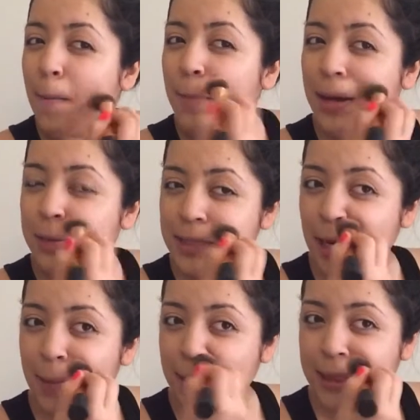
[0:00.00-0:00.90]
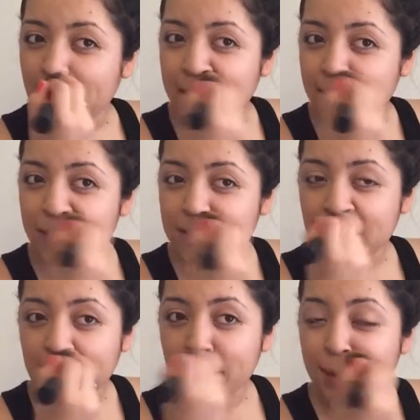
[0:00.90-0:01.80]
bit upset about that there's
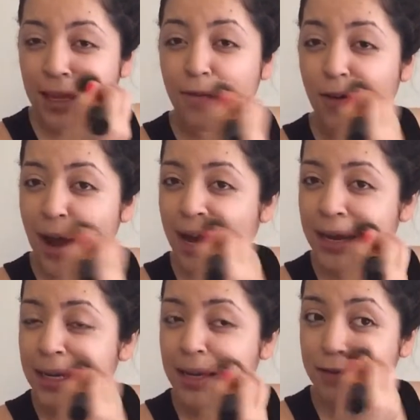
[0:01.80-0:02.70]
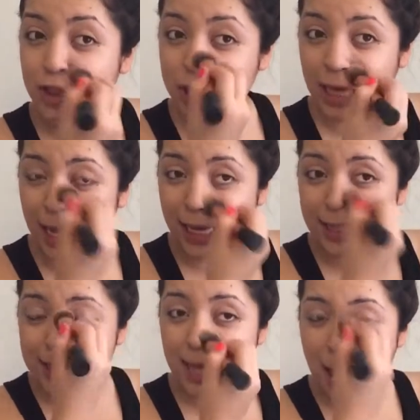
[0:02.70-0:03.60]
not that many variety of
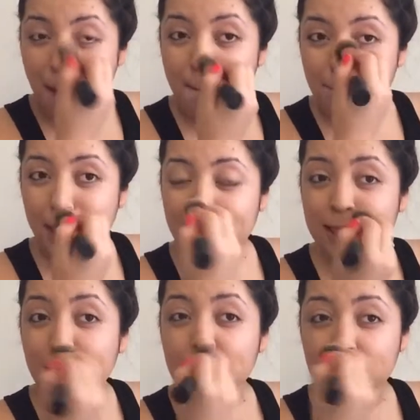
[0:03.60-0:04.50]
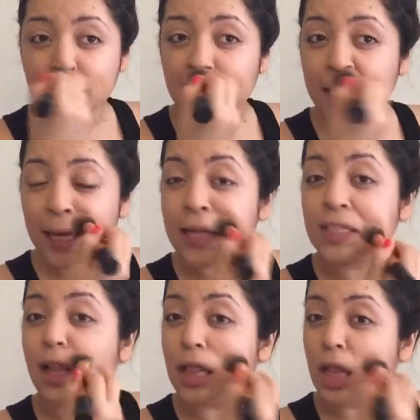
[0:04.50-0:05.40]
shades. But there certainly is
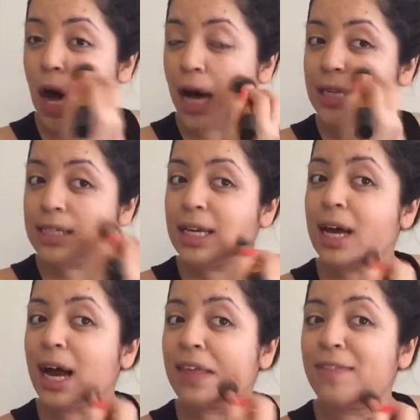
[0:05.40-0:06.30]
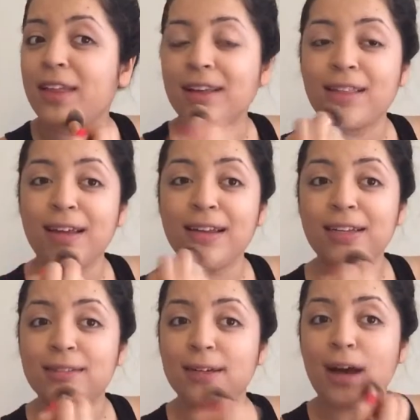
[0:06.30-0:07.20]
a lot. I feel like they
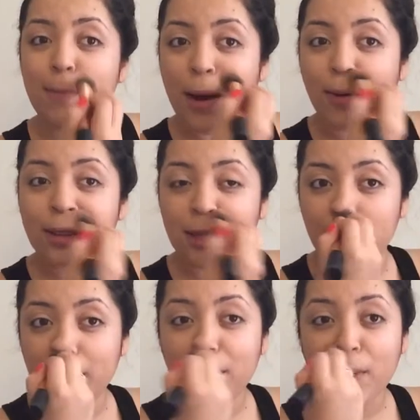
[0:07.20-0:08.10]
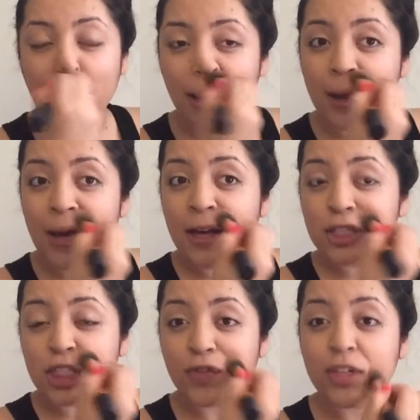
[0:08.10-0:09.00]
need to come out with a little bit more
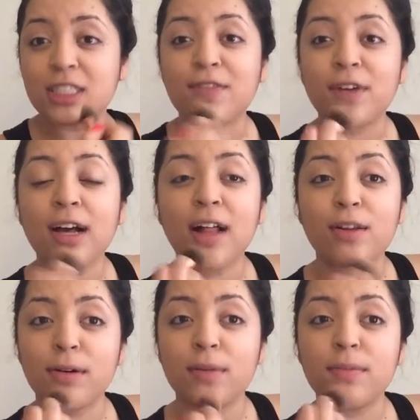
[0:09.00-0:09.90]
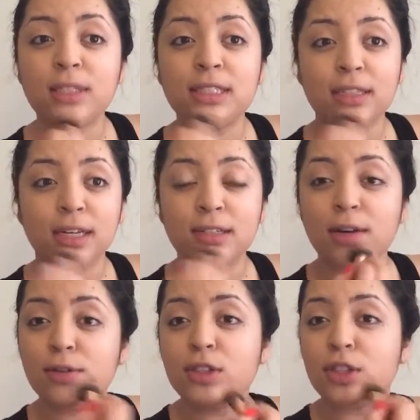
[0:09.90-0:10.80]
just for different color skin
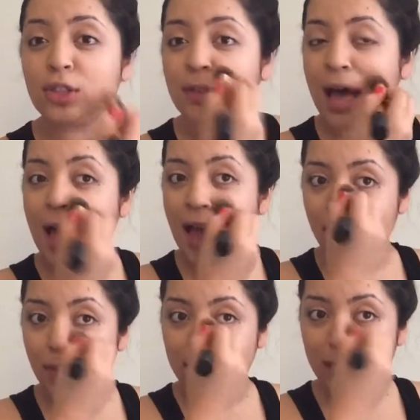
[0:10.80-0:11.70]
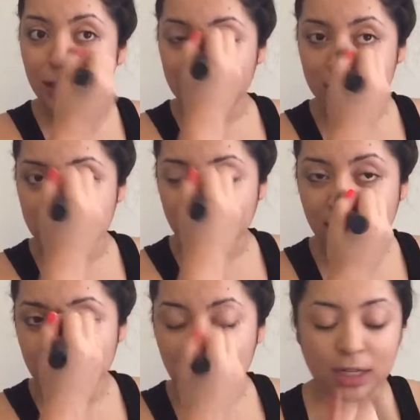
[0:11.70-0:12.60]
tones, just so that everyone can use this
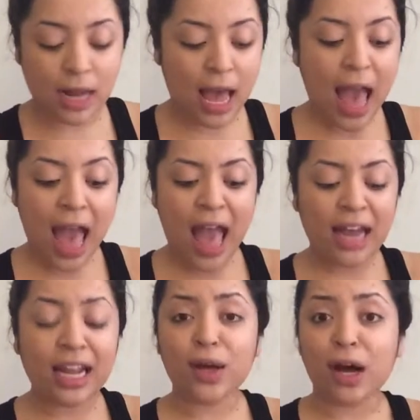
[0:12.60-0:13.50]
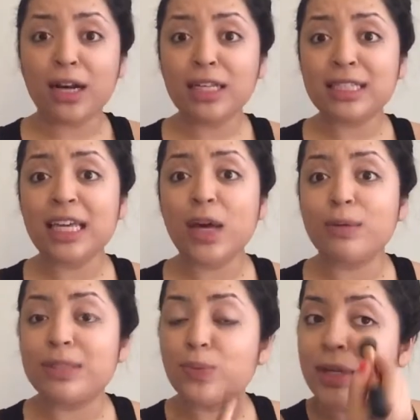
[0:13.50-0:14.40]
foundation. And honestly, it
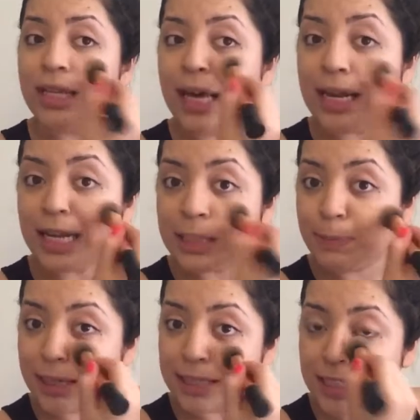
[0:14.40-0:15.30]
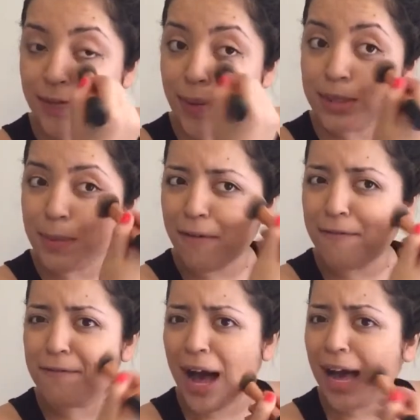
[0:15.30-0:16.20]
was really inexpensive. It was
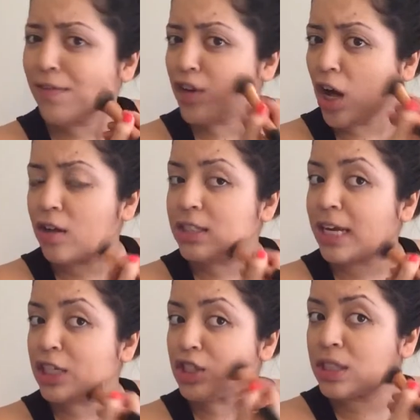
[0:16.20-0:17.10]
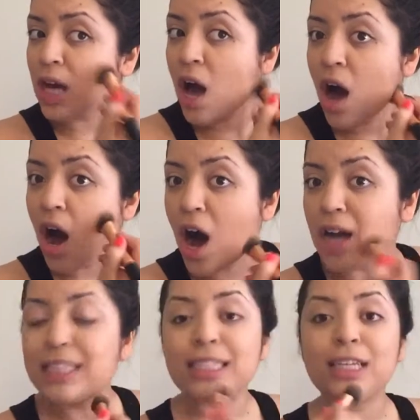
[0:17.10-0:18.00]
about $5, and I just
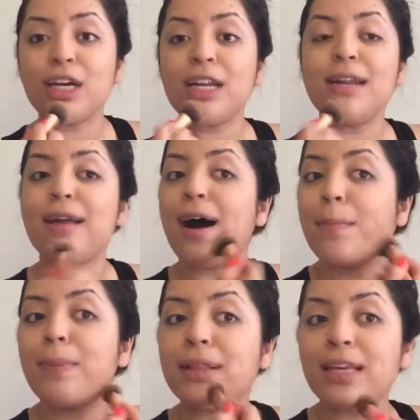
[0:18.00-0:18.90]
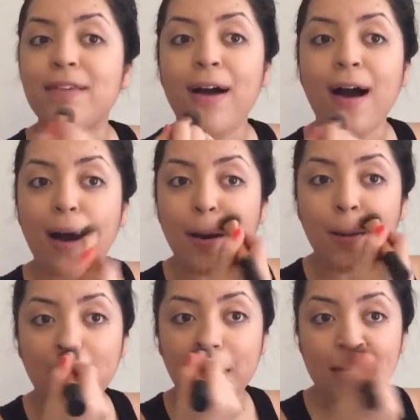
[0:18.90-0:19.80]
honestly could not believe
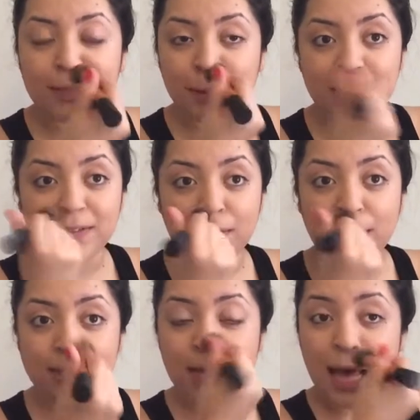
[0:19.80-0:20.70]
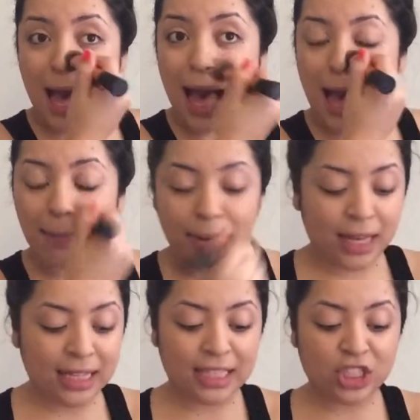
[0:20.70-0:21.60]
how inexpensive it was,
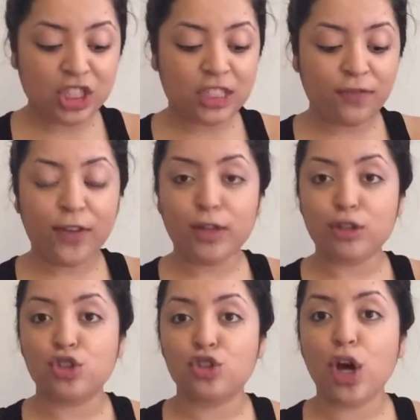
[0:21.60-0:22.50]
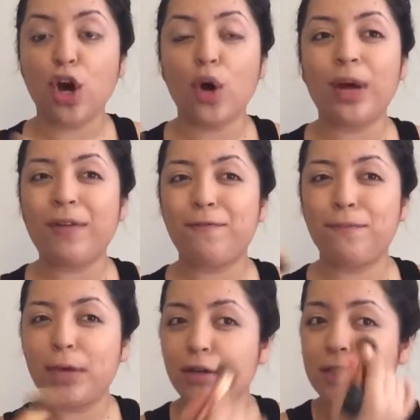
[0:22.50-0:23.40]
because it just feels it
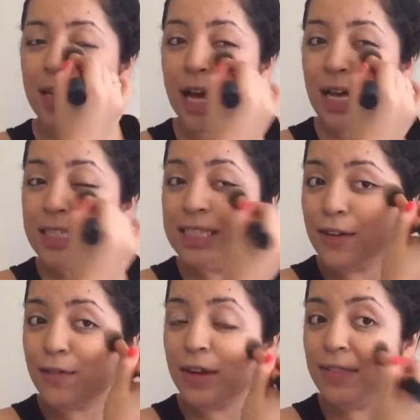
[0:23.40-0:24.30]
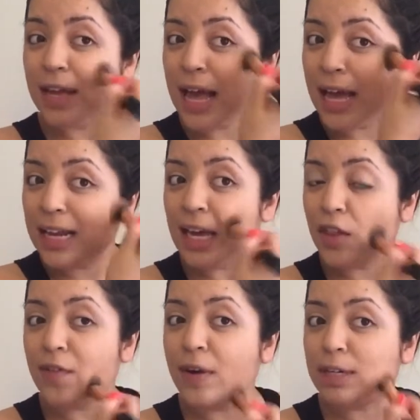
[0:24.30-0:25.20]
feels different than any
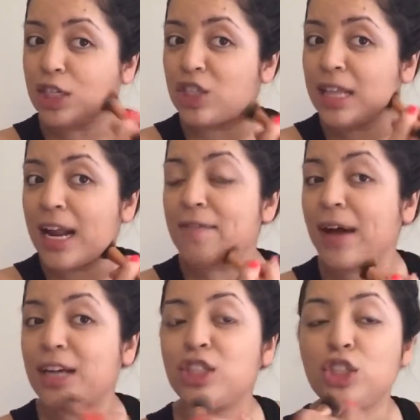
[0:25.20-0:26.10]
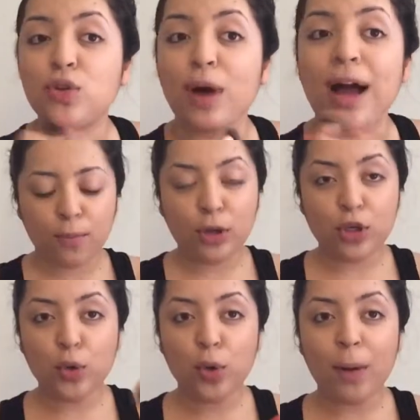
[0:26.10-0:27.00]
other foundation that I've actually tried. When
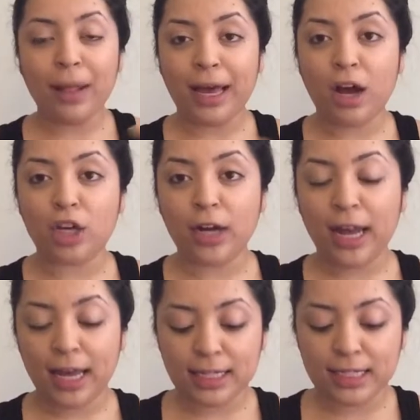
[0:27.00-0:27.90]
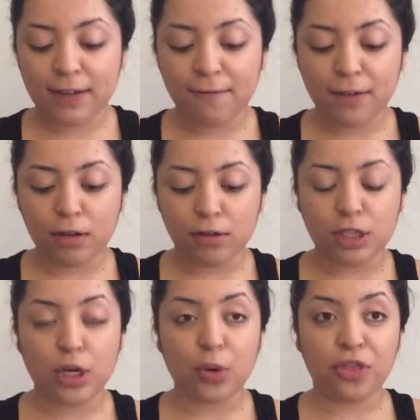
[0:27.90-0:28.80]
you apply it on your hand, it feels,
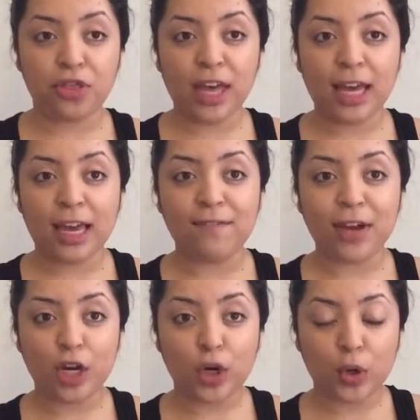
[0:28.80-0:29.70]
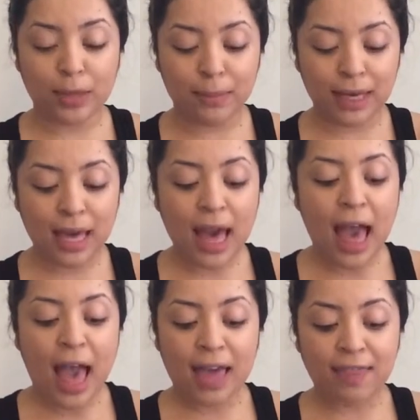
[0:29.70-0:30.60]
you know, thick and very creamy,
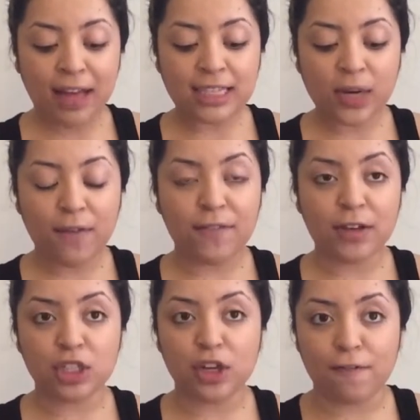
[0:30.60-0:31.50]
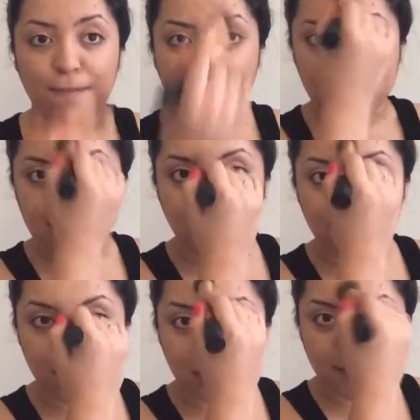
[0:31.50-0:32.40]
and that's how it feels on your face.
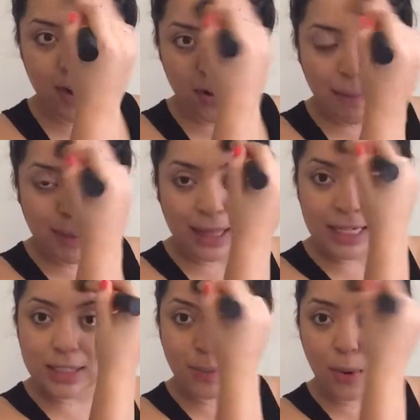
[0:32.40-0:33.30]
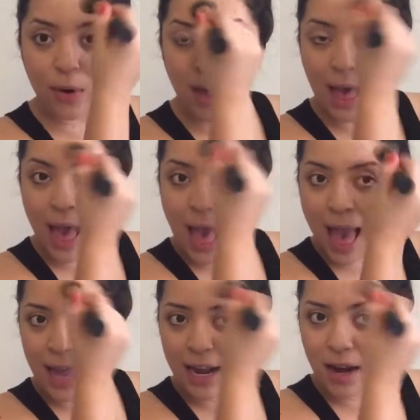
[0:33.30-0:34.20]
It feels very blendable,
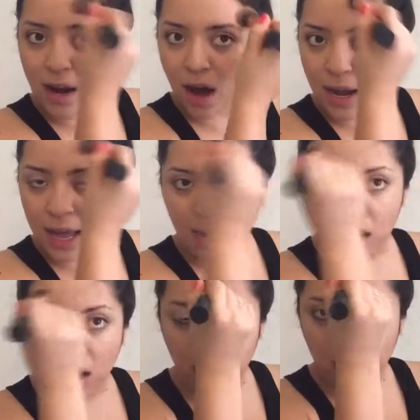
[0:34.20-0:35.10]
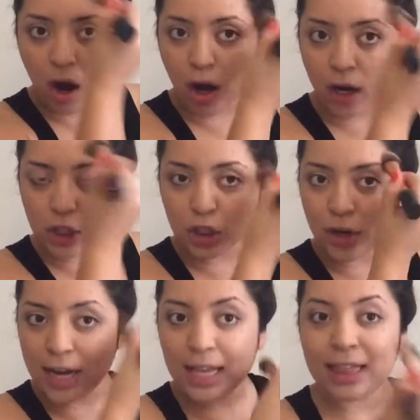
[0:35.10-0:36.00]
and not at all harsh or
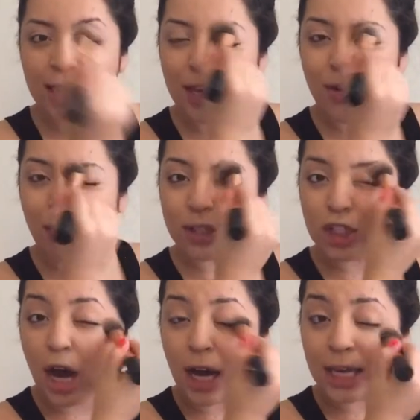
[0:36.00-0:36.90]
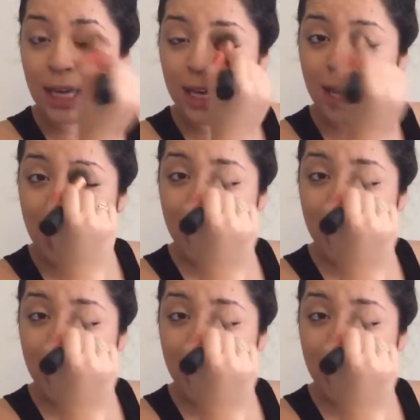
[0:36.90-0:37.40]
anything or chalky.